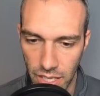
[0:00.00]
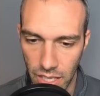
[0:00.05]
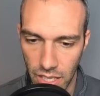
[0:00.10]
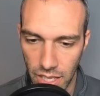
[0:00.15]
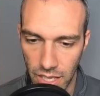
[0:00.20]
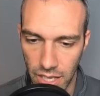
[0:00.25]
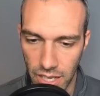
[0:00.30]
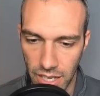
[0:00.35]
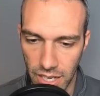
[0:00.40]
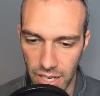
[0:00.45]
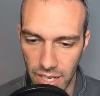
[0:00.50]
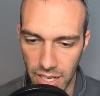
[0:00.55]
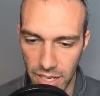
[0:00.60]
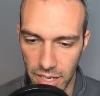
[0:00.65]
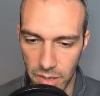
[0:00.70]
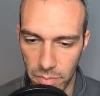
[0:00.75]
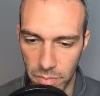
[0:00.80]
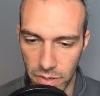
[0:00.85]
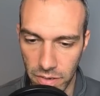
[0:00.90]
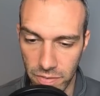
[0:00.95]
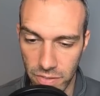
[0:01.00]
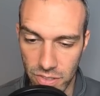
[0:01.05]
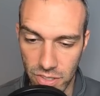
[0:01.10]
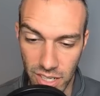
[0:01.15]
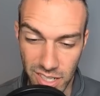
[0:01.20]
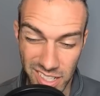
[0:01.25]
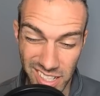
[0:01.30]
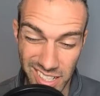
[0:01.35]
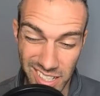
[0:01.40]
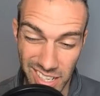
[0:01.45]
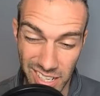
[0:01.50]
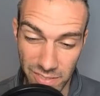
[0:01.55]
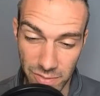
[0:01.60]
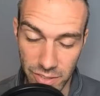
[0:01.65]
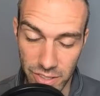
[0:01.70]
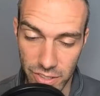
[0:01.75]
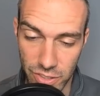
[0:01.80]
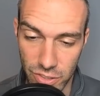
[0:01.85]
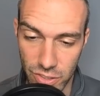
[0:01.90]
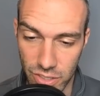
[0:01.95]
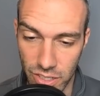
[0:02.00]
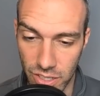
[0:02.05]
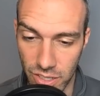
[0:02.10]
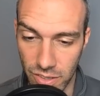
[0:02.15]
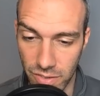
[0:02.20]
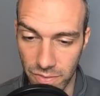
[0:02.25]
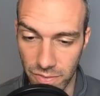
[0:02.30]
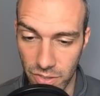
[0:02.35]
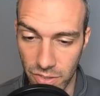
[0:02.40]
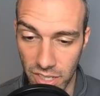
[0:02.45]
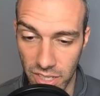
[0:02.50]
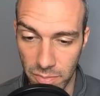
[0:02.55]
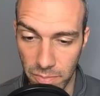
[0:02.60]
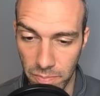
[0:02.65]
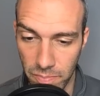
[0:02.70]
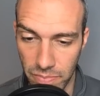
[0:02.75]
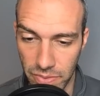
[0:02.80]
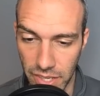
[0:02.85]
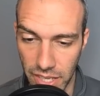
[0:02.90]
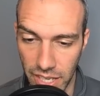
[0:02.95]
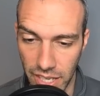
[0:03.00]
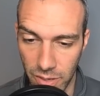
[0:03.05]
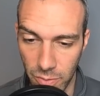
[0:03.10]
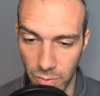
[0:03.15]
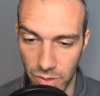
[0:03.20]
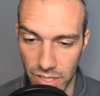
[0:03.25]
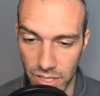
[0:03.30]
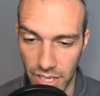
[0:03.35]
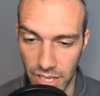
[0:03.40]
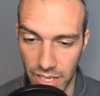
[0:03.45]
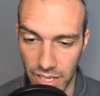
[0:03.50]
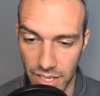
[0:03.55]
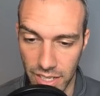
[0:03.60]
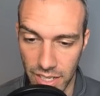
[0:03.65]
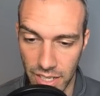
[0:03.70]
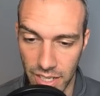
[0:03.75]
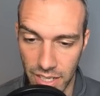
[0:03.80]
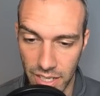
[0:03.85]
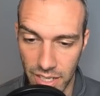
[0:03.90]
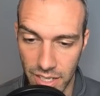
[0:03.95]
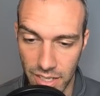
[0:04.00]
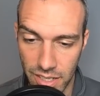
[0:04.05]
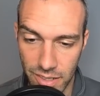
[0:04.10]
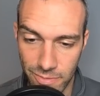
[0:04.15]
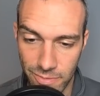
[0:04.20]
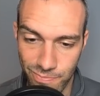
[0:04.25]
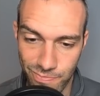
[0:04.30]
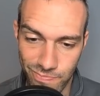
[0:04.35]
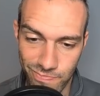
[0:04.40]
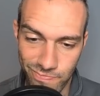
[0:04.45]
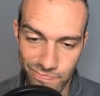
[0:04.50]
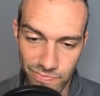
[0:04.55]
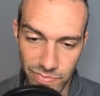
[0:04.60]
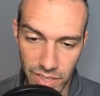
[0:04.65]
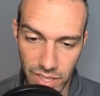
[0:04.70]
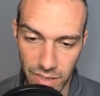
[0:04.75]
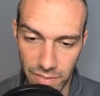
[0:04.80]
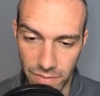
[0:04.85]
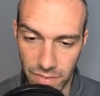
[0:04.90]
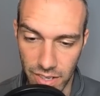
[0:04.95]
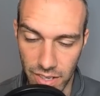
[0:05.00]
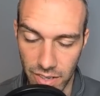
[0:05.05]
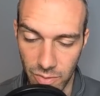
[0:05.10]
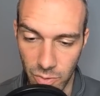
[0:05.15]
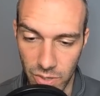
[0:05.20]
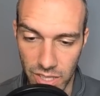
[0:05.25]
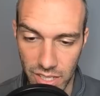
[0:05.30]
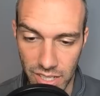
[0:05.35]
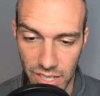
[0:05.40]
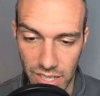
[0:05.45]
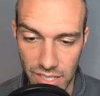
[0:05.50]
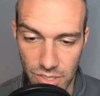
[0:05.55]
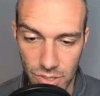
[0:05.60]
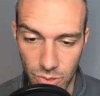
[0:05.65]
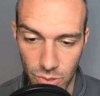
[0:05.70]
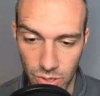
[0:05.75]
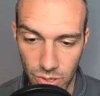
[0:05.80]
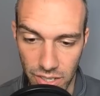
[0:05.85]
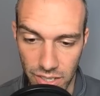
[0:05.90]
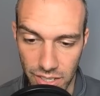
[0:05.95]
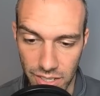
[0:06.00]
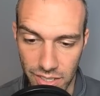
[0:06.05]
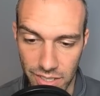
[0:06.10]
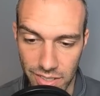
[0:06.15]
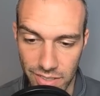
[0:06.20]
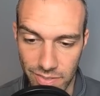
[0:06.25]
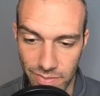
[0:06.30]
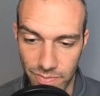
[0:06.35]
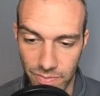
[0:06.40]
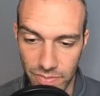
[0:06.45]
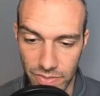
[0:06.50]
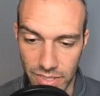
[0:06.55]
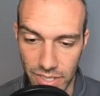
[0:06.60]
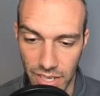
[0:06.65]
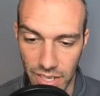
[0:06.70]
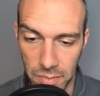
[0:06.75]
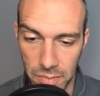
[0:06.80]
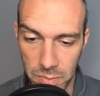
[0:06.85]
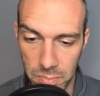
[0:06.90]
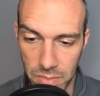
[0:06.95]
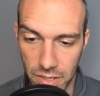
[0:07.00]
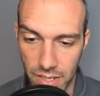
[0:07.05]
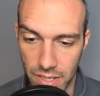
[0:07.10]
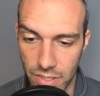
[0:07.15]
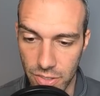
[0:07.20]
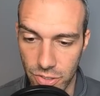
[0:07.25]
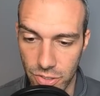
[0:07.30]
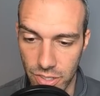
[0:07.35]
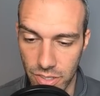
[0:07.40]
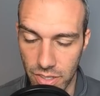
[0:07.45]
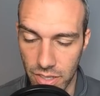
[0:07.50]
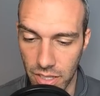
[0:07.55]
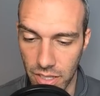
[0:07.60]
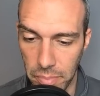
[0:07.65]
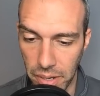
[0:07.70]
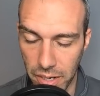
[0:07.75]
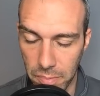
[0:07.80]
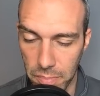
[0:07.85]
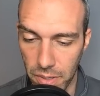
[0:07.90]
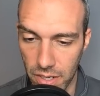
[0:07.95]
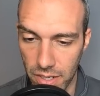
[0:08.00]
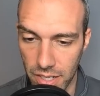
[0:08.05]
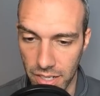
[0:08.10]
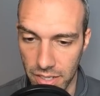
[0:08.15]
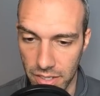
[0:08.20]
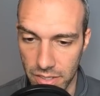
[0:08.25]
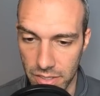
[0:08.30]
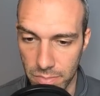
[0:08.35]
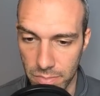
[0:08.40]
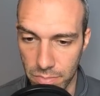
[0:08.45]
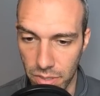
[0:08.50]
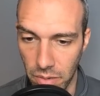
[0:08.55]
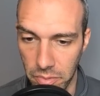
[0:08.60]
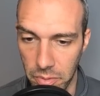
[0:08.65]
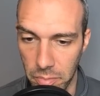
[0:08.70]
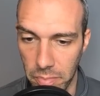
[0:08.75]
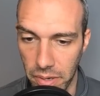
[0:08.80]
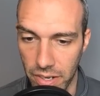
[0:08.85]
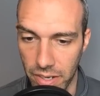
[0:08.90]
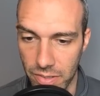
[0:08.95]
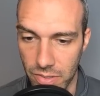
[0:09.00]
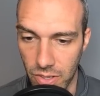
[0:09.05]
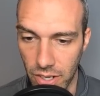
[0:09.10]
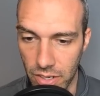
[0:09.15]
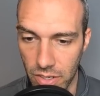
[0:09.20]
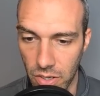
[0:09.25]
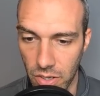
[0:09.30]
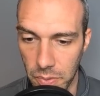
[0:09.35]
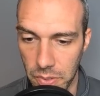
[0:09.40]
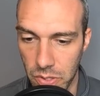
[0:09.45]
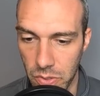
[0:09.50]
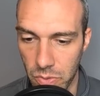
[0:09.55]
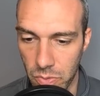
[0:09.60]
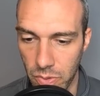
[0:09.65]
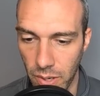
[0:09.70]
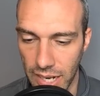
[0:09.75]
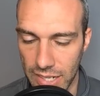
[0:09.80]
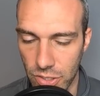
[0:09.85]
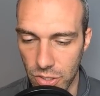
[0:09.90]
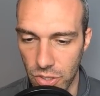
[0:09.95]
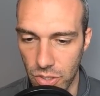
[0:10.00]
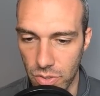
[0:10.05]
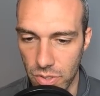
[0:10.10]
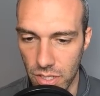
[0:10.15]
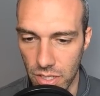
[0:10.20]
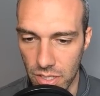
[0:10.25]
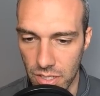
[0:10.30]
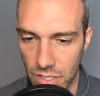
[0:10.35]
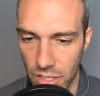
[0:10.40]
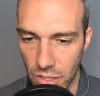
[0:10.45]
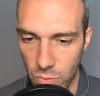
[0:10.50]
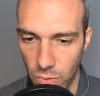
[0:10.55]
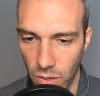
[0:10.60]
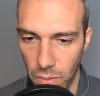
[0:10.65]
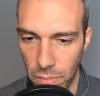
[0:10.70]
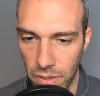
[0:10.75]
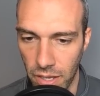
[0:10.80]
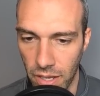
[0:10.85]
But if you're talking coverage, if you get hit with a if with a Guzzlord, Dynamic Punch in the back pocket is probably better. So I don't know what you would actually use as a safe swap,